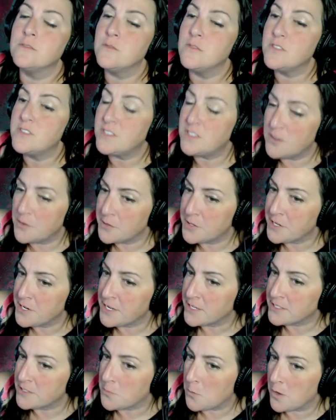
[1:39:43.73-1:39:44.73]
See you in the
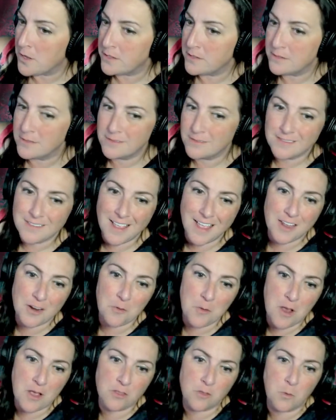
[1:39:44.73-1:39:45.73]
next one. and
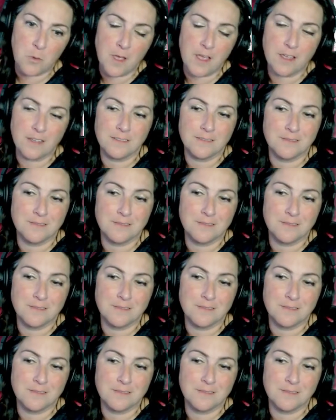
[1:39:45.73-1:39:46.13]
around the way.